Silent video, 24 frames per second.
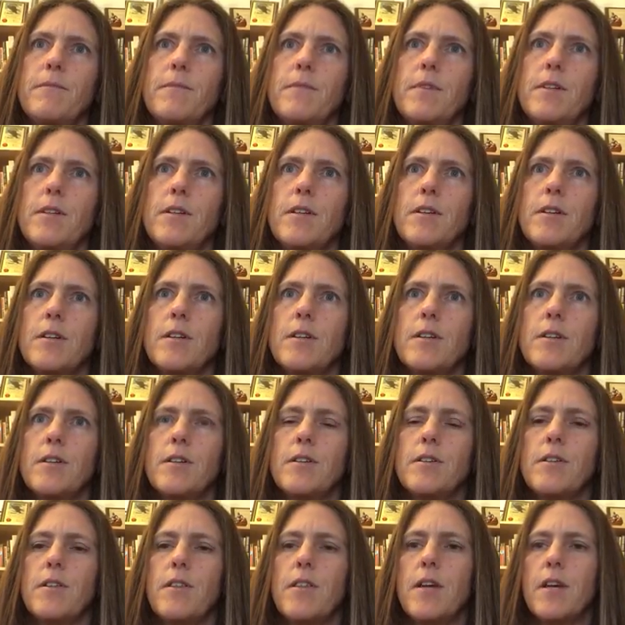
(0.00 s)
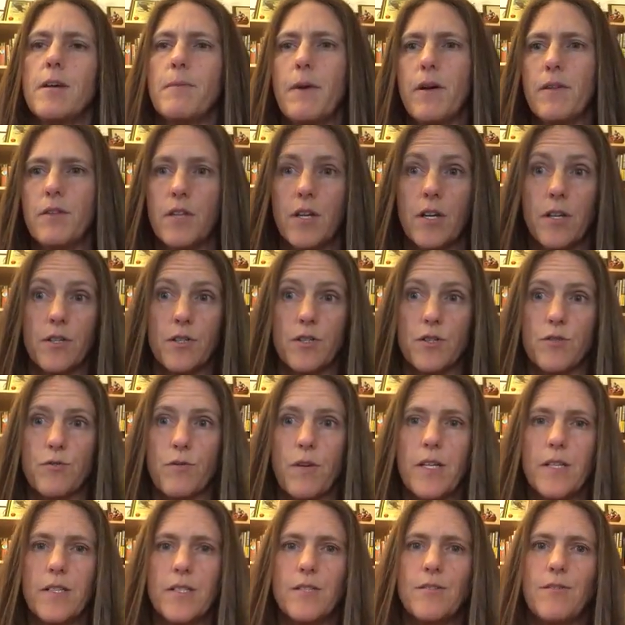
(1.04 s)
You're going to think about the
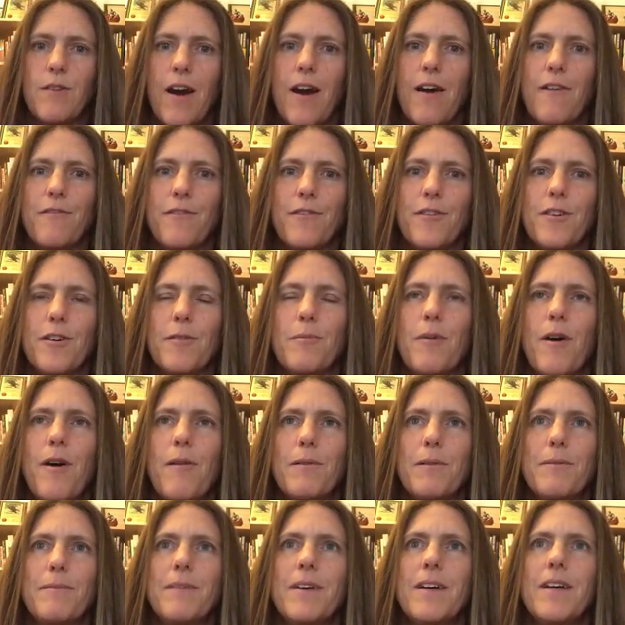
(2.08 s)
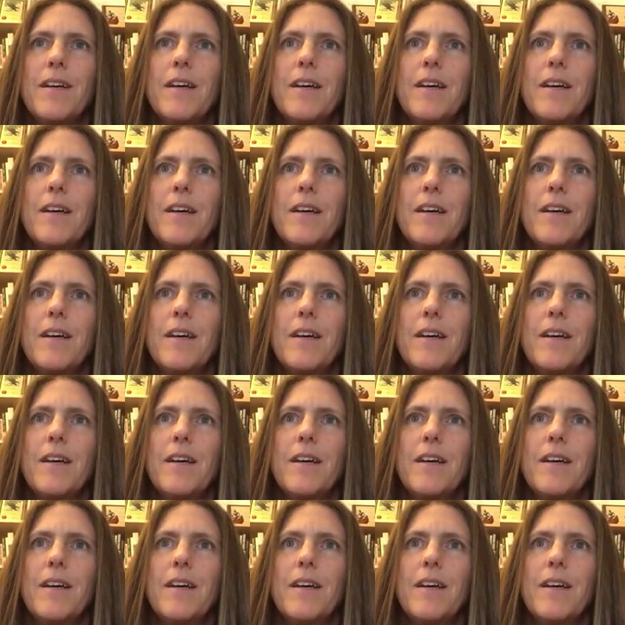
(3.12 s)
constraints you have for your problem,